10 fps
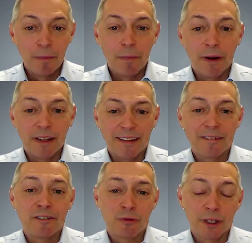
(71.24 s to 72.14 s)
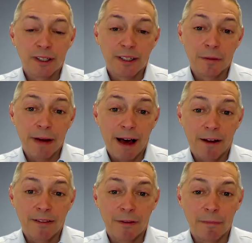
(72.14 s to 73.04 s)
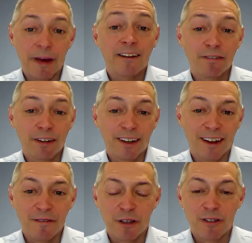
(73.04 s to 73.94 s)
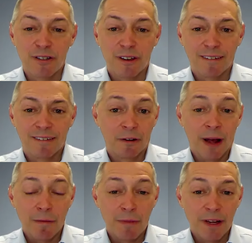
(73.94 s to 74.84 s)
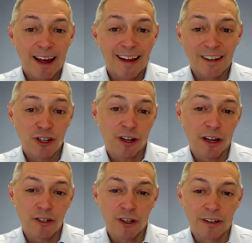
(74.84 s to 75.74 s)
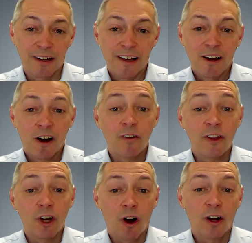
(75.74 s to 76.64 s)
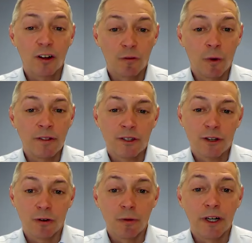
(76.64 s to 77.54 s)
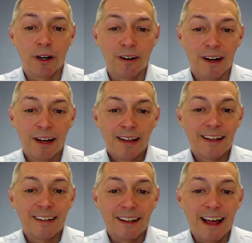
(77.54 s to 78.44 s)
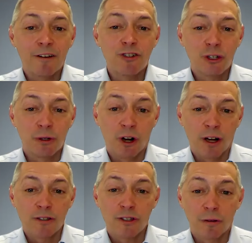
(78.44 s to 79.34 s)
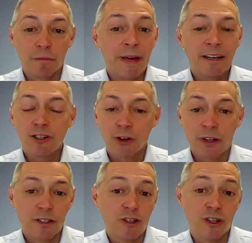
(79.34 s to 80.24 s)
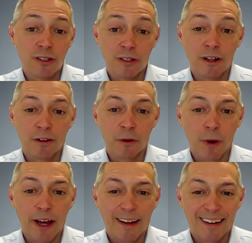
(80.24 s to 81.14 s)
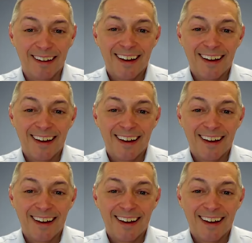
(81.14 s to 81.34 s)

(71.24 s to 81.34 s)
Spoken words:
but it's really about the benefit of this, you know, MBA education over the arc of one's career that allows you to also make transitions along the way,